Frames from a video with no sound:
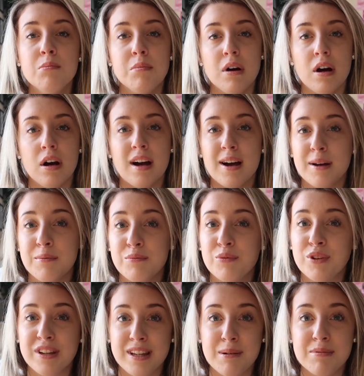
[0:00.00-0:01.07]
but
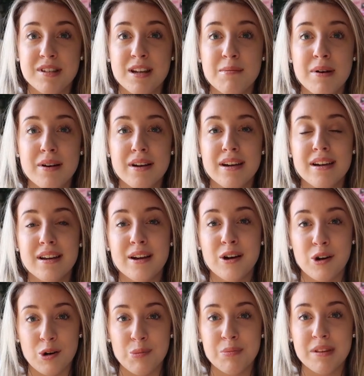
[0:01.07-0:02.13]
I'm really upset about it and I
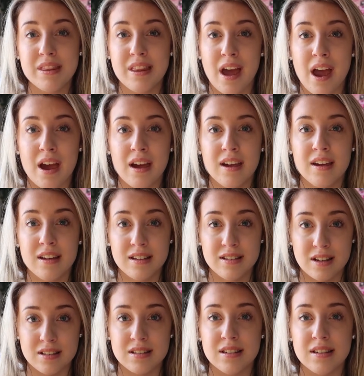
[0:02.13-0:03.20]
hope that it
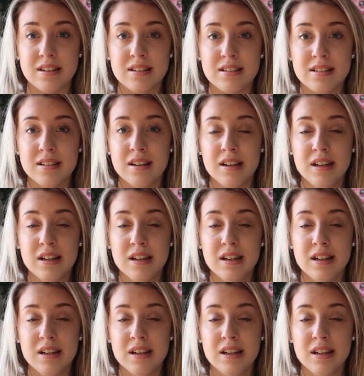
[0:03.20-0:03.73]
doesn't